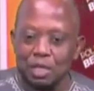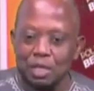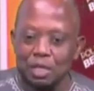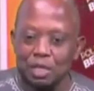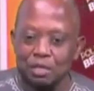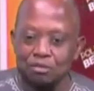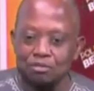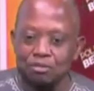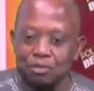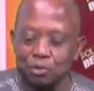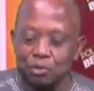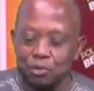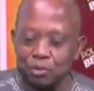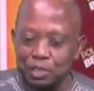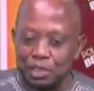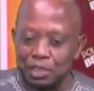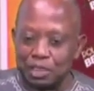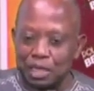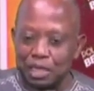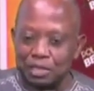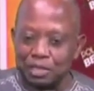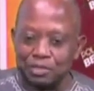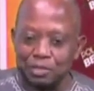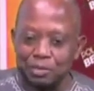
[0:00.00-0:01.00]
If you read
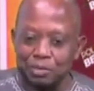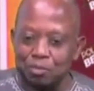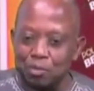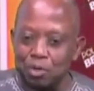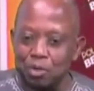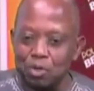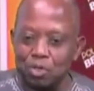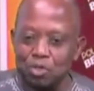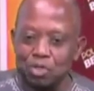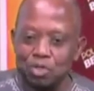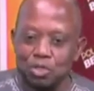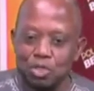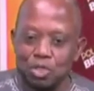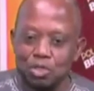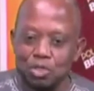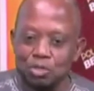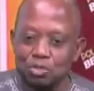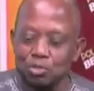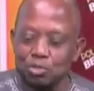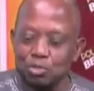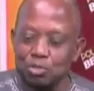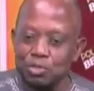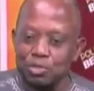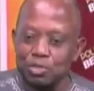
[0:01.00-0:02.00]
that report,
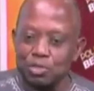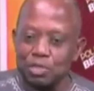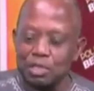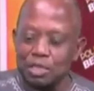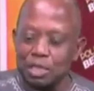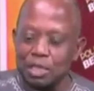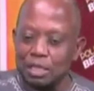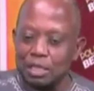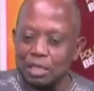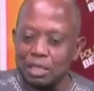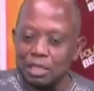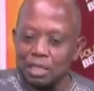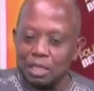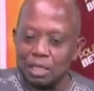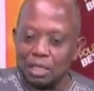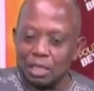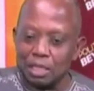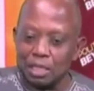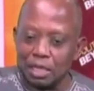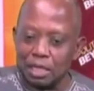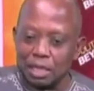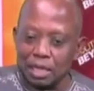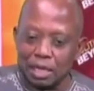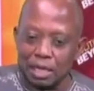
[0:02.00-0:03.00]
you will see that
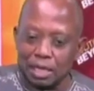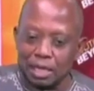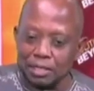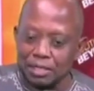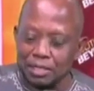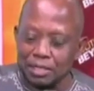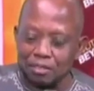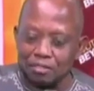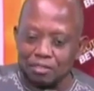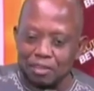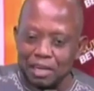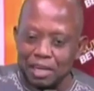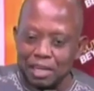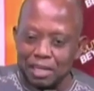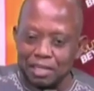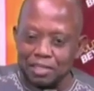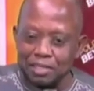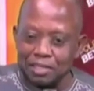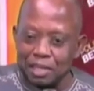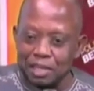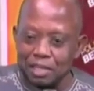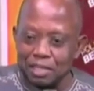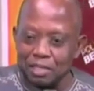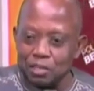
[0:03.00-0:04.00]
there are several
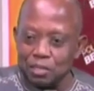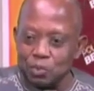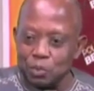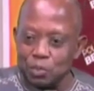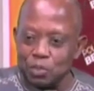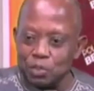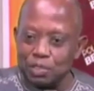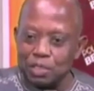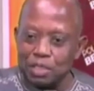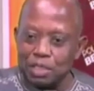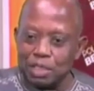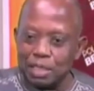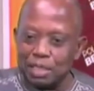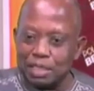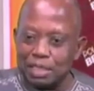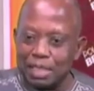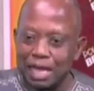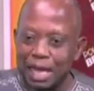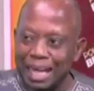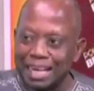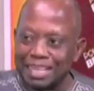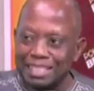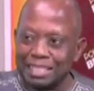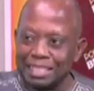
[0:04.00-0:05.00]
instances we see that
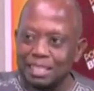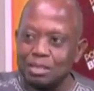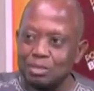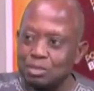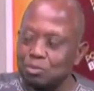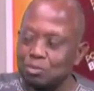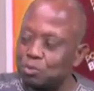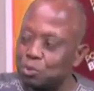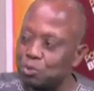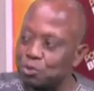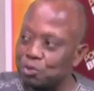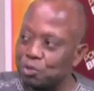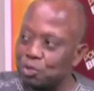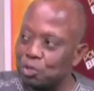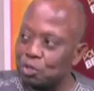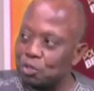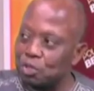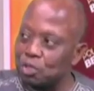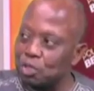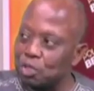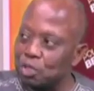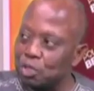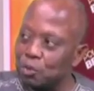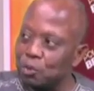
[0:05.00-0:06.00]
the items procured,
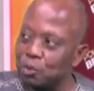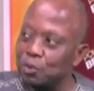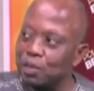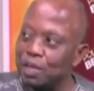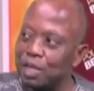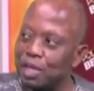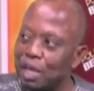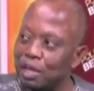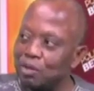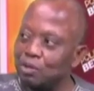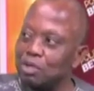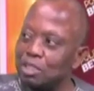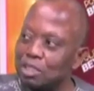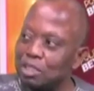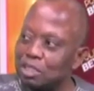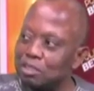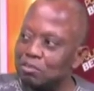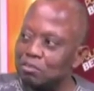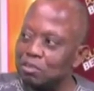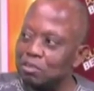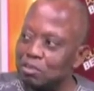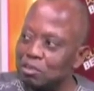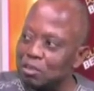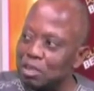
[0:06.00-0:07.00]
we cannot
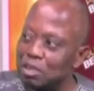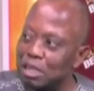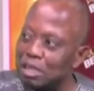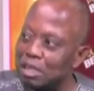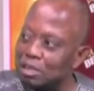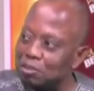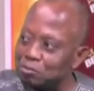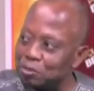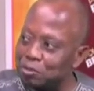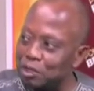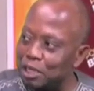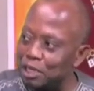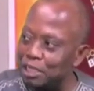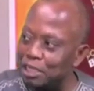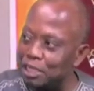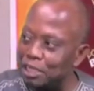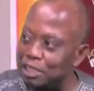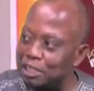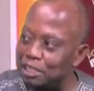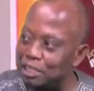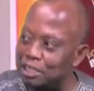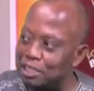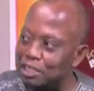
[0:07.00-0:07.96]
even find it.